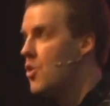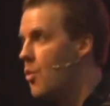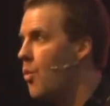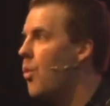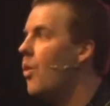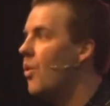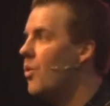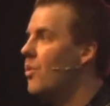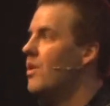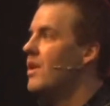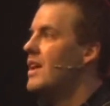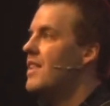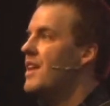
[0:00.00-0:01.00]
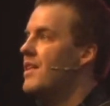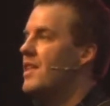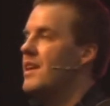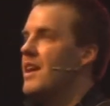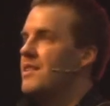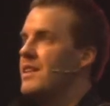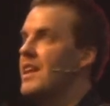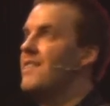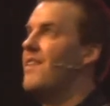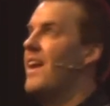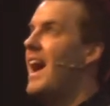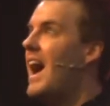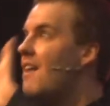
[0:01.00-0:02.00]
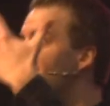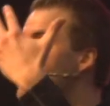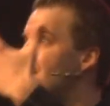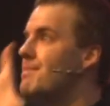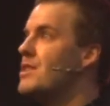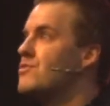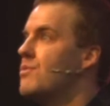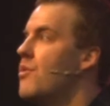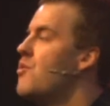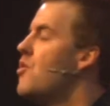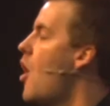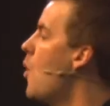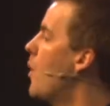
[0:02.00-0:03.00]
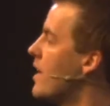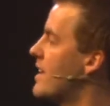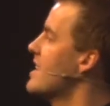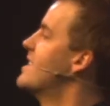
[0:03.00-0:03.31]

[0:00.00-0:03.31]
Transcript: wall that and if I have this imaginary wall, no one can